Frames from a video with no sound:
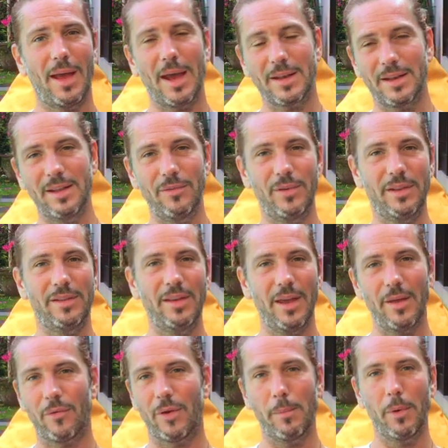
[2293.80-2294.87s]

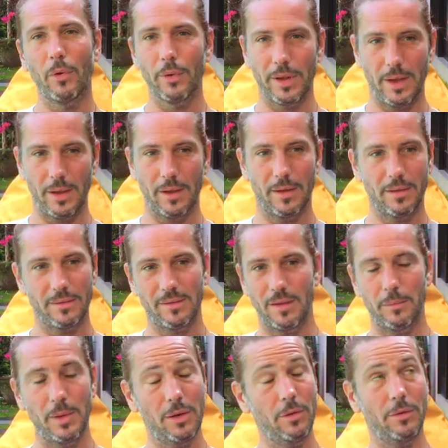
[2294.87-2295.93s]
activity every morning.
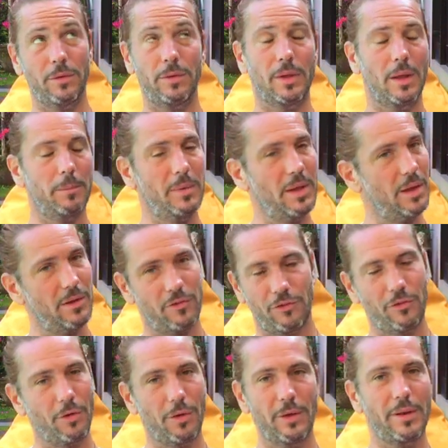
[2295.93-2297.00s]
10 minutes, you can be
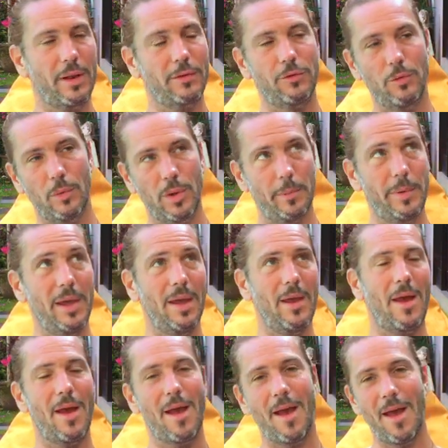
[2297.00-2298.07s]
sure that you will
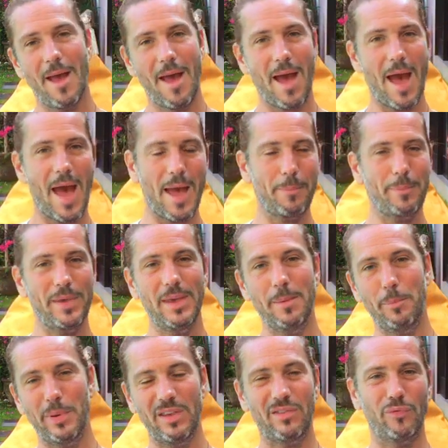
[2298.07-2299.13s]
be
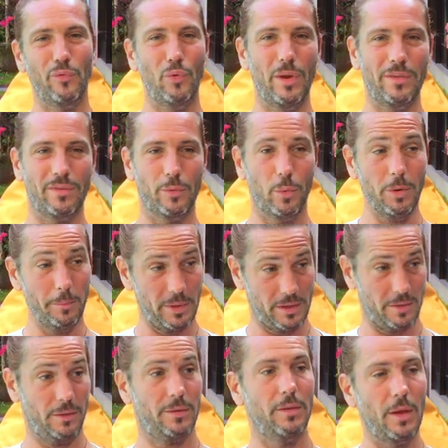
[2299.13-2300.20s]
happy, peaceful, and so on,
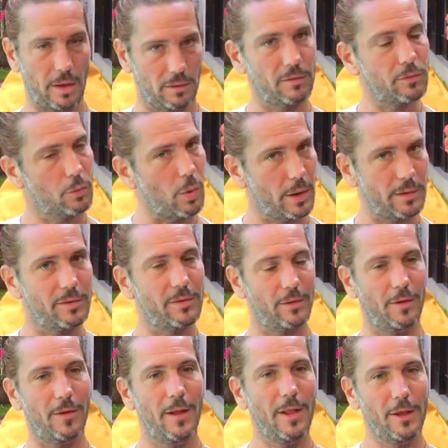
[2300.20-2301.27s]
because it's quite,
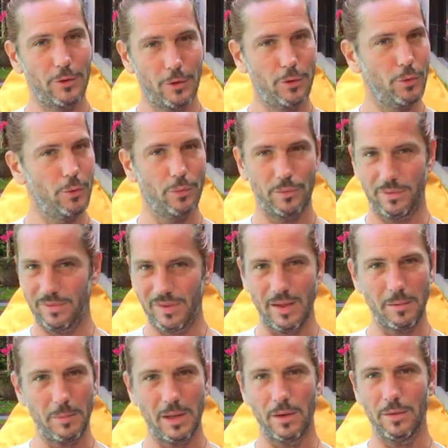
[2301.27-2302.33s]
you do
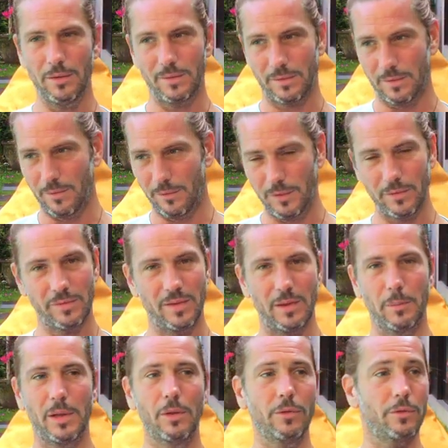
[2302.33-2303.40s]
10 minutes,
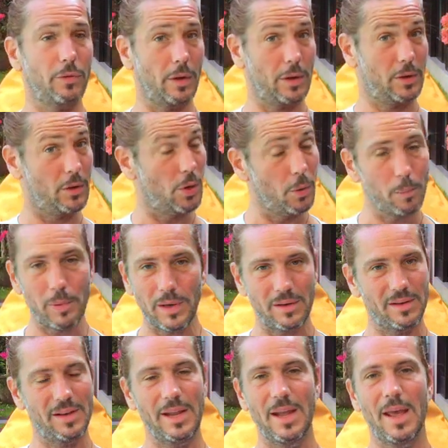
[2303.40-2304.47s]
15 minutes, you are
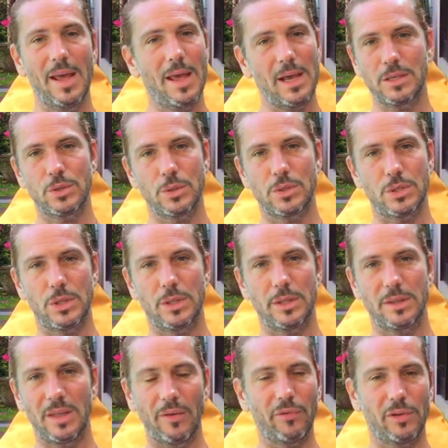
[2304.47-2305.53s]
completely exhausted,
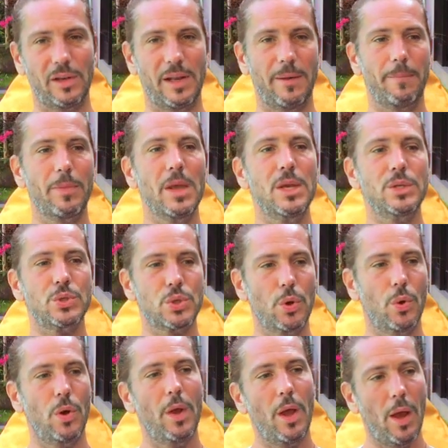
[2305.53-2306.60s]
definitely.
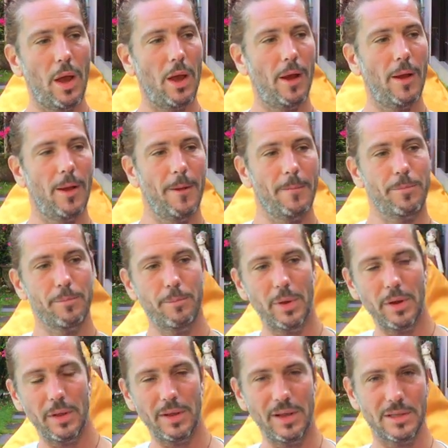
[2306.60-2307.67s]
So,
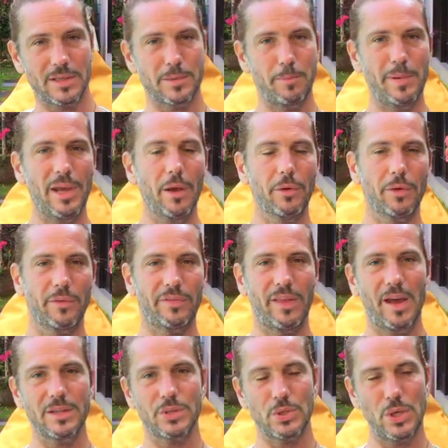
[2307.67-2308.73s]
but it's beyond of
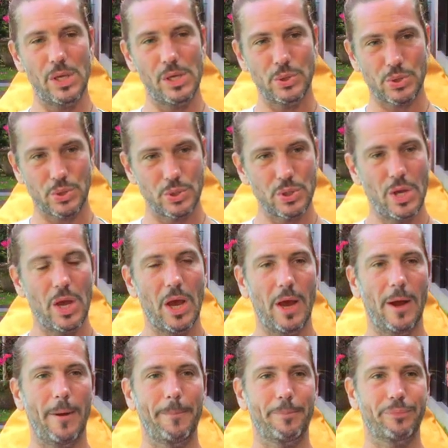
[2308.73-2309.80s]
that is,
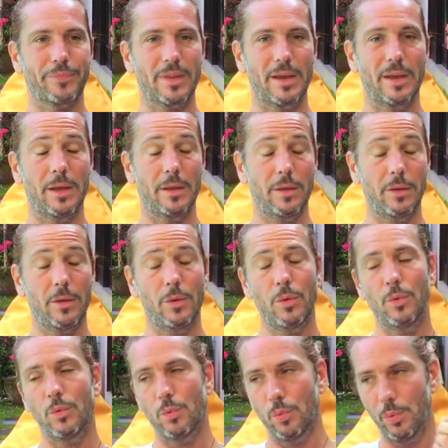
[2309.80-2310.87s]

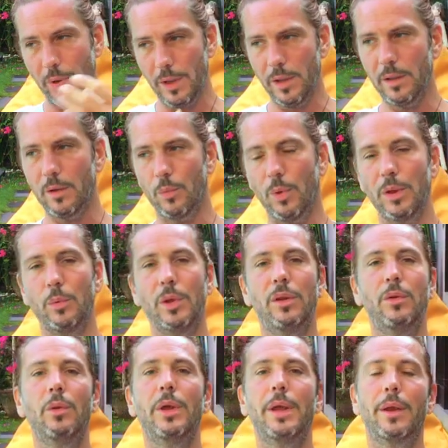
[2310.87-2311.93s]
when we
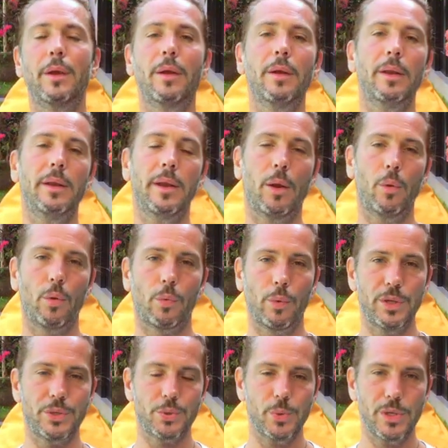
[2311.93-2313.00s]
do here in our
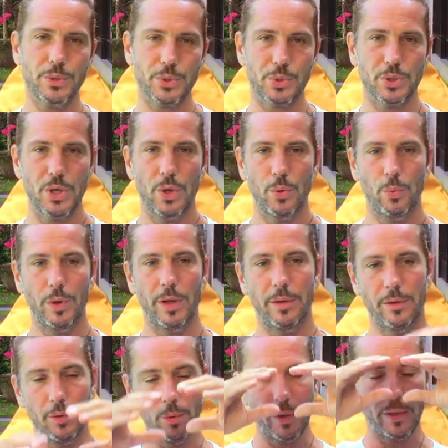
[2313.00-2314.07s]
retreats, we
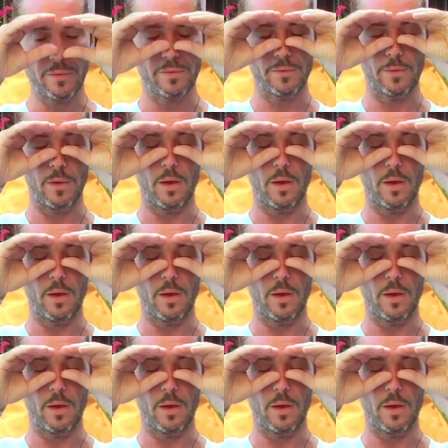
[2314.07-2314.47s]
do it